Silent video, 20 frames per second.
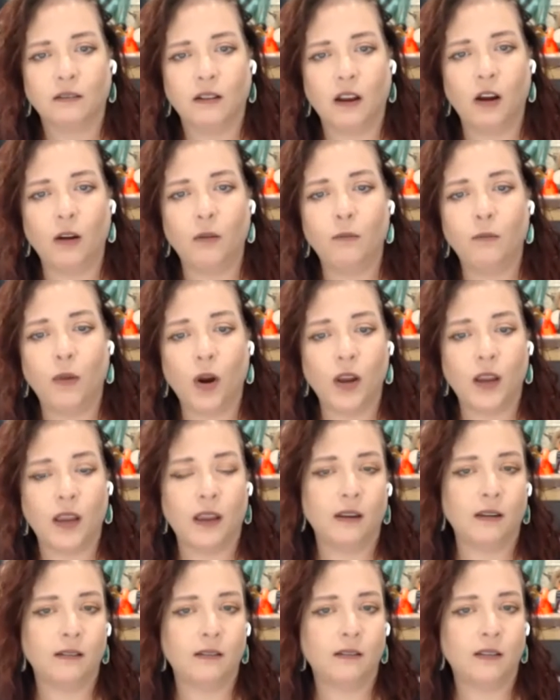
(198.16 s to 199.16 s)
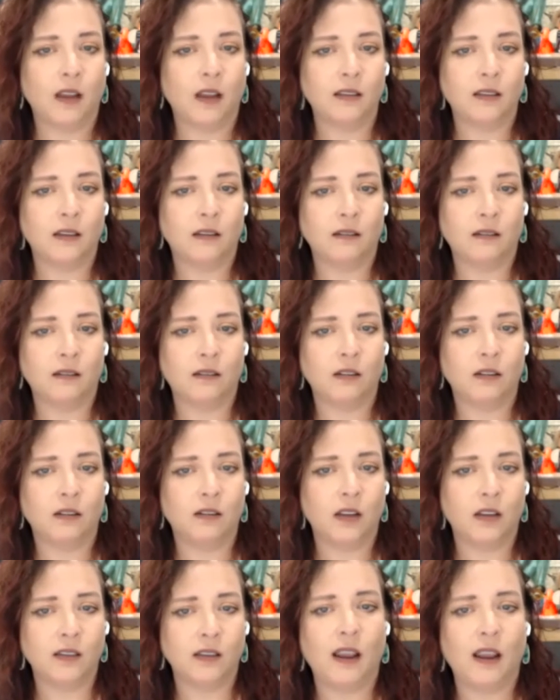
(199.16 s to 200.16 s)
Our market doesn't
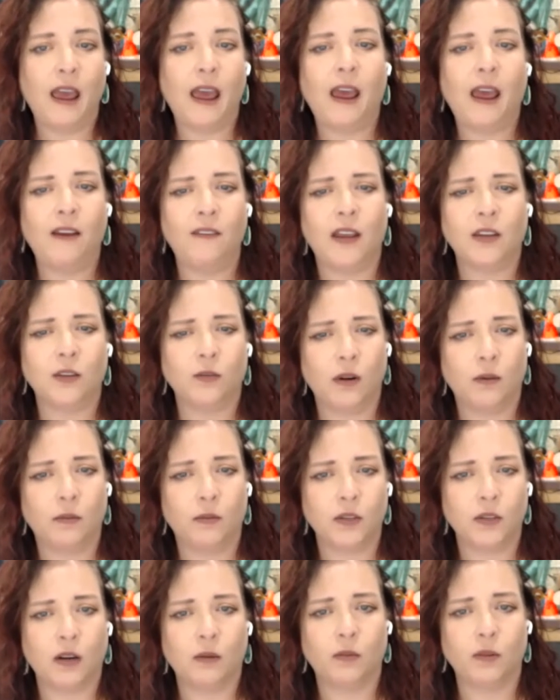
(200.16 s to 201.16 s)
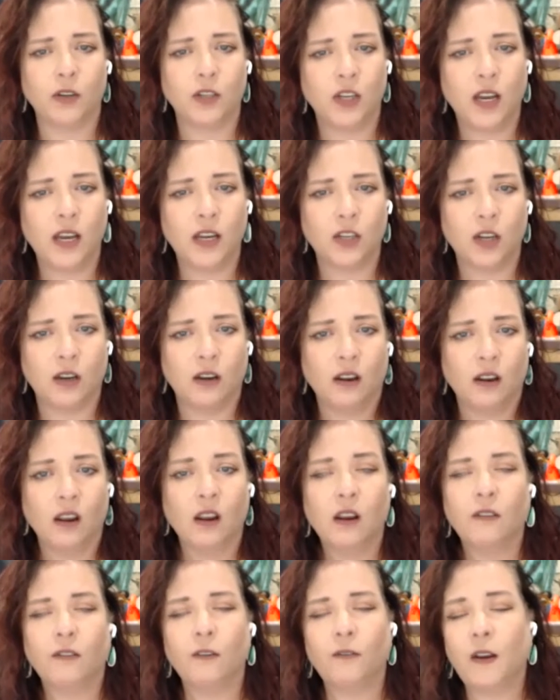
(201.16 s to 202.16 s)
doesn't have that 20% appreciation
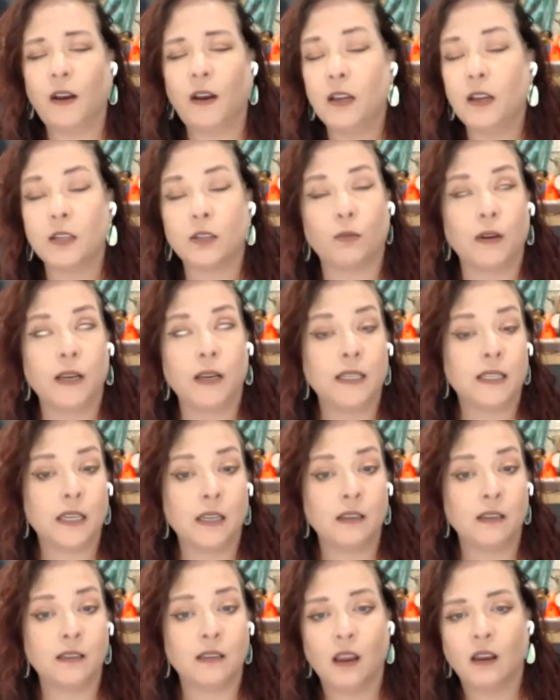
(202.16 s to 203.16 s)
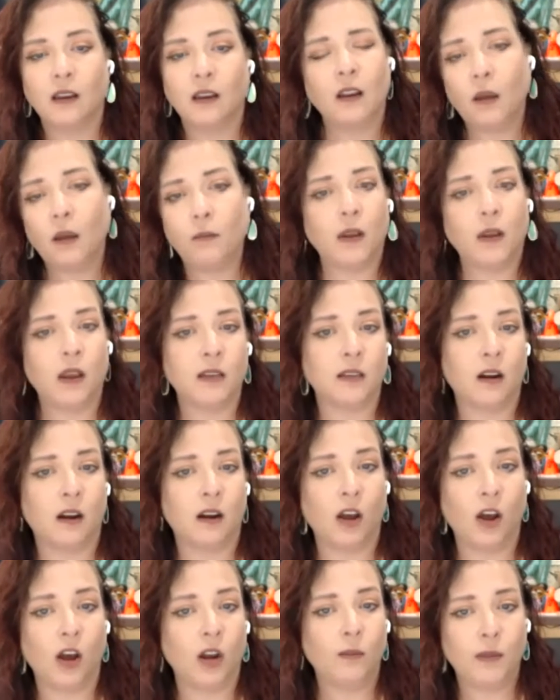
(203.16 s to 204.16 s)
for various reasons, not because our
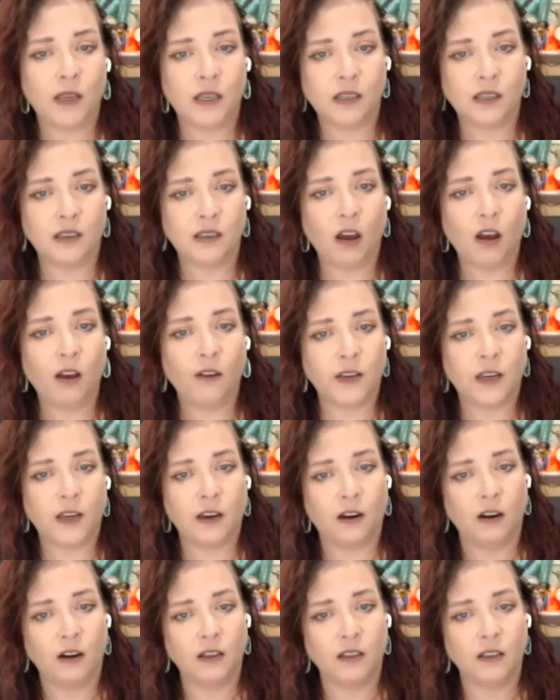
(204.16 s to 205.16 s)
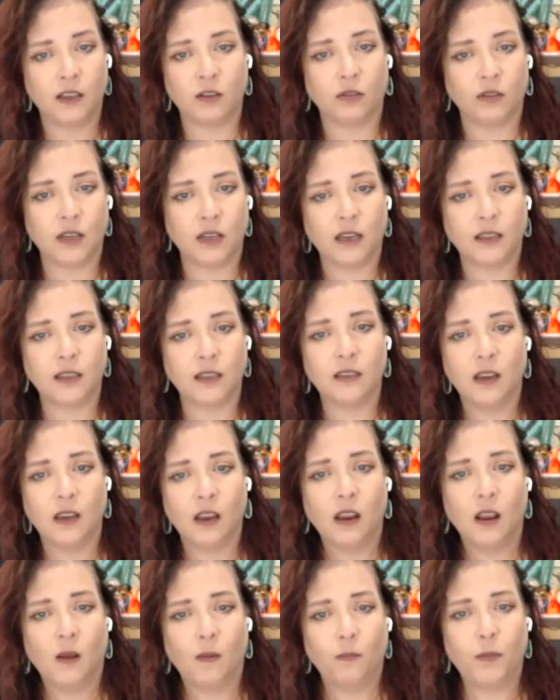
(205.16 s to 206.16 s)
economy is soft here in Central Texas,
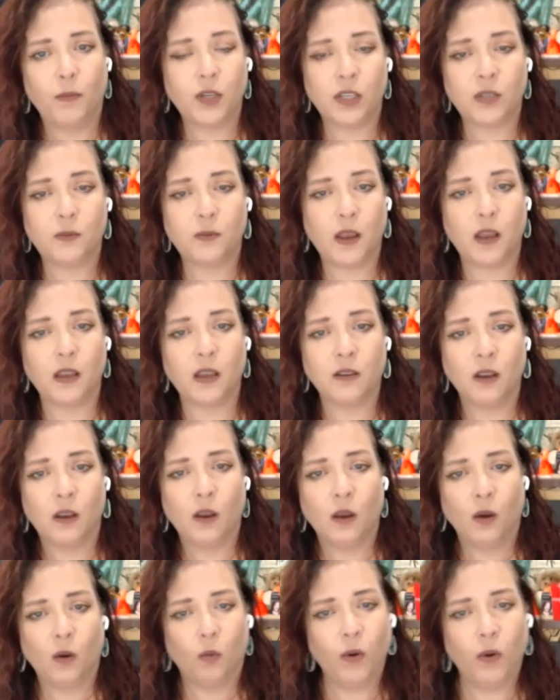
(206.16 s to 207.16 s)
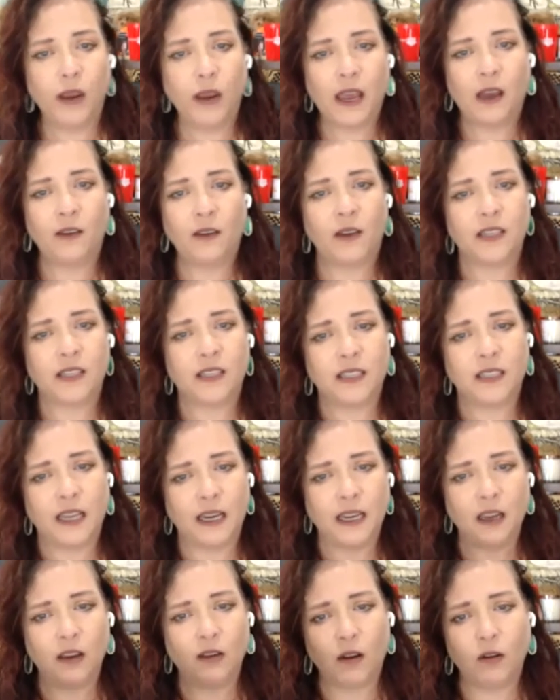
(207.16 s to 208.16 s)
but just because we have a
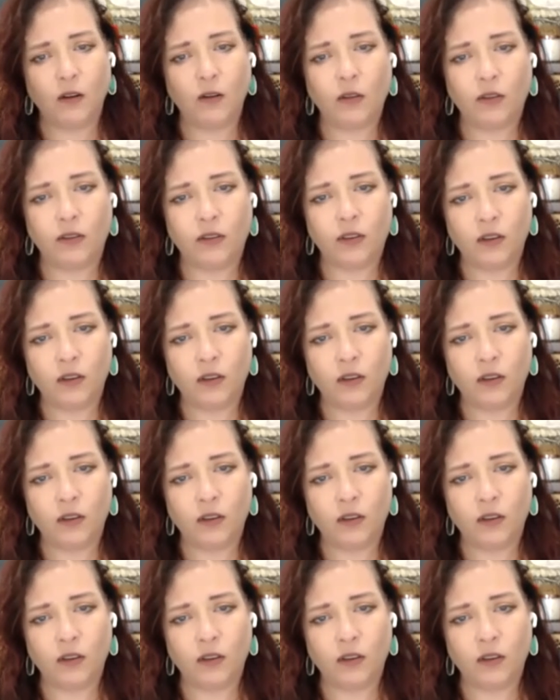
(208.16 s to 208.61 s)
steady growth.